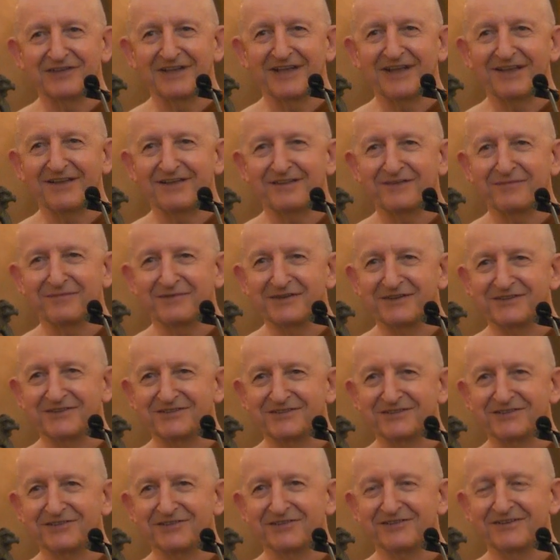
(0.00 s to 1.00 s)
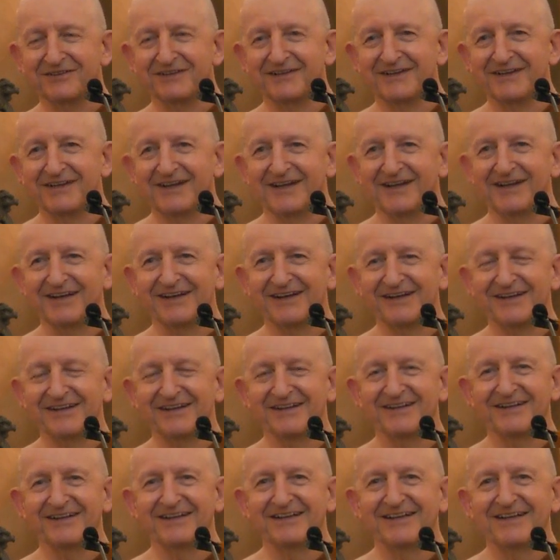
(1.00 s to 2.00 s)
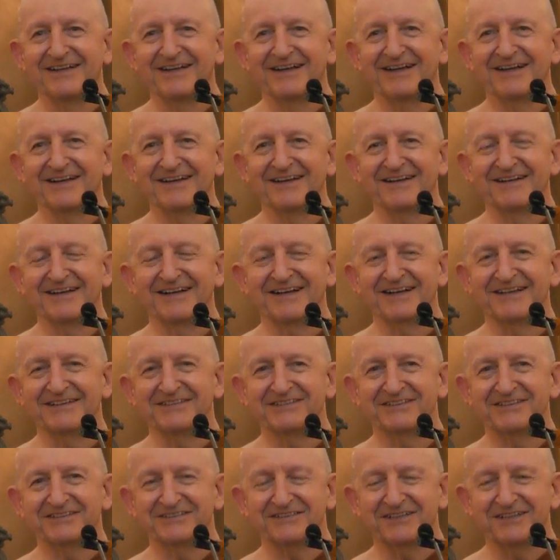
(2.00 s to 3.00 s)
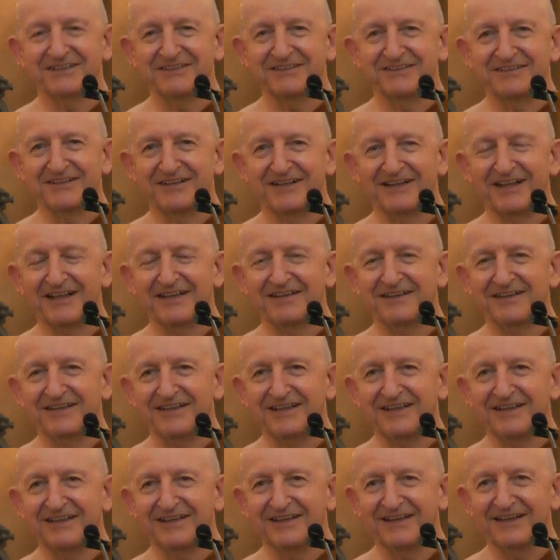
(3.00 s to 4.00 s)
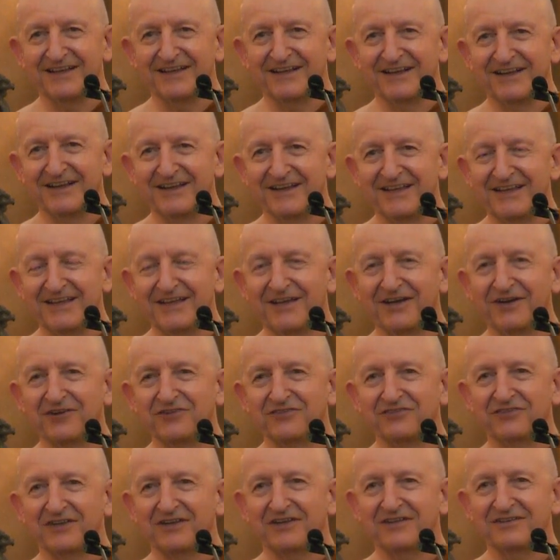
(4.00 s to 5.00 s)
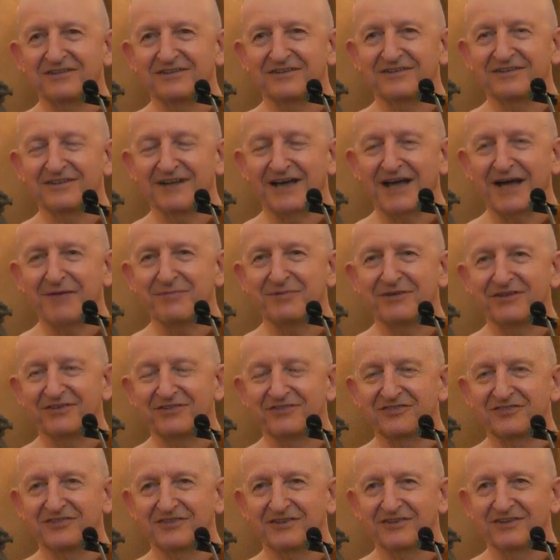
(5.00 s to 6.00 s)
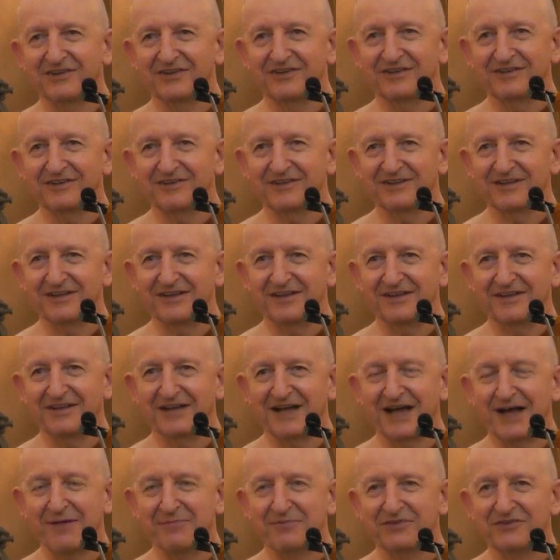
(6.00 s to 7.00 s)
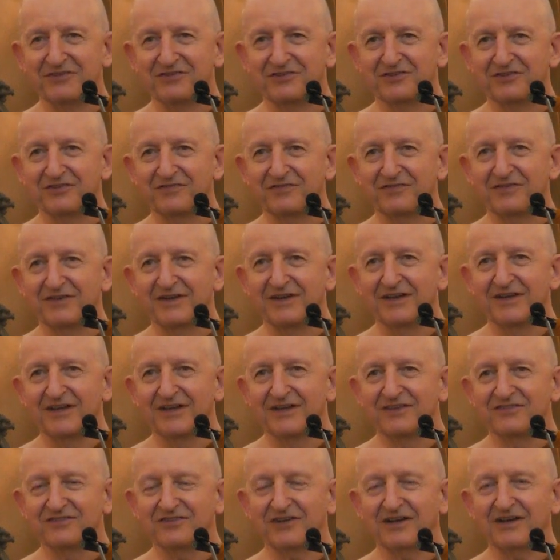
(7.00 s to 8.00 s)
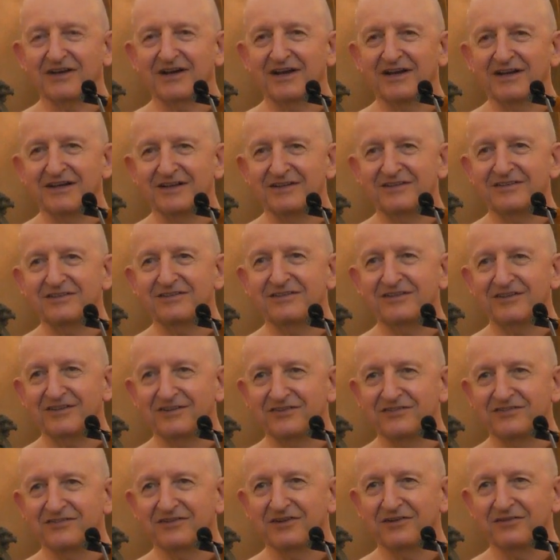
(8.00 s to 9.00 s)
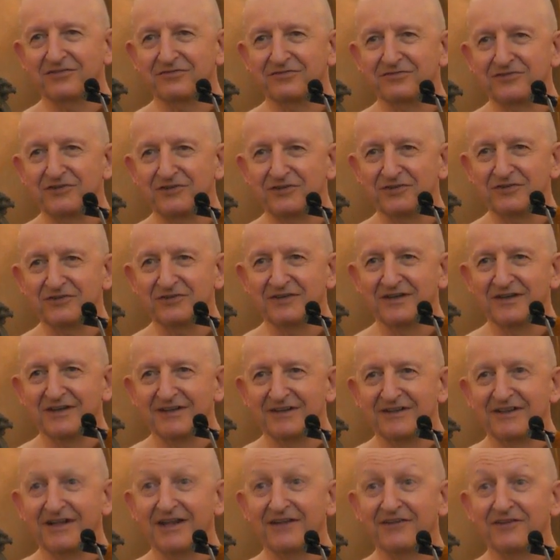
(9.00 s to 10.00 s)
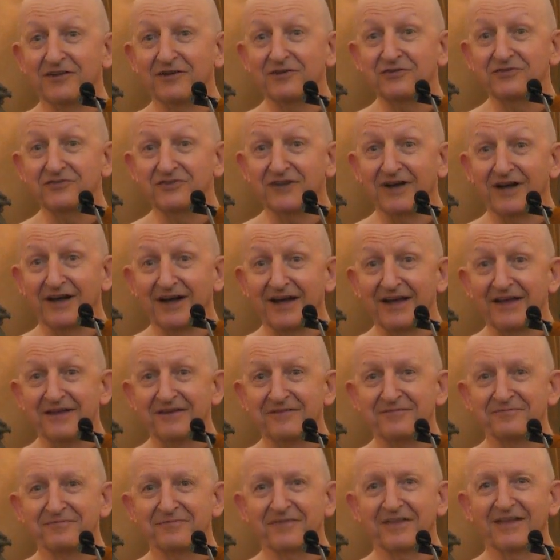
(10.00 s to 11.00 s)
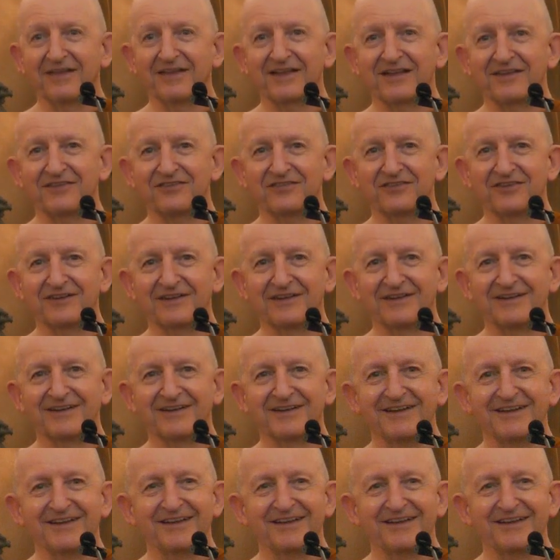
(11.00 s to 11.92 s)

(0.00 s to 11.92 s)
death, but to, as they say, to let the ego-centered habits, the habits of sakaya ditti, self-view, let those die. And that's the